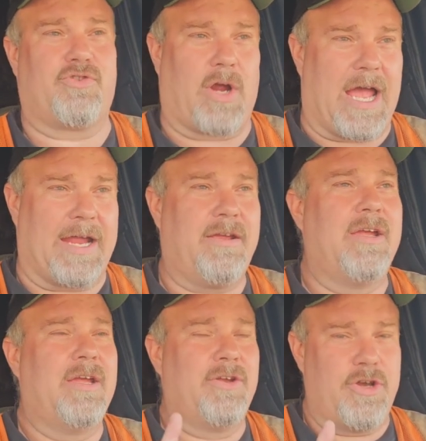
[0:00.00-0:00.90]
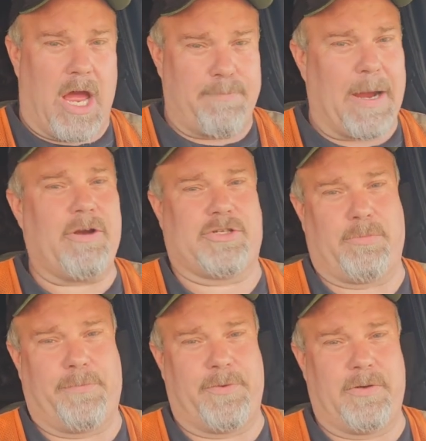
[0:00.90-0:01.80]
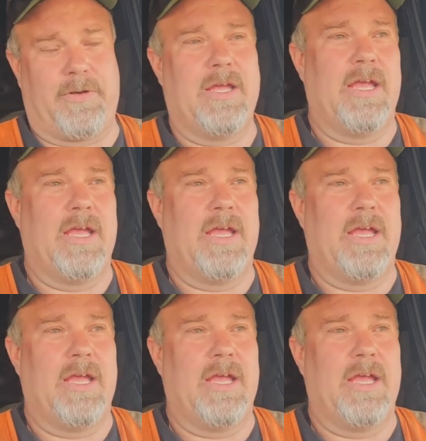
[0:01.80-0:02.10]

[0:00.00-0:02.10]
Dry, non-perishable food,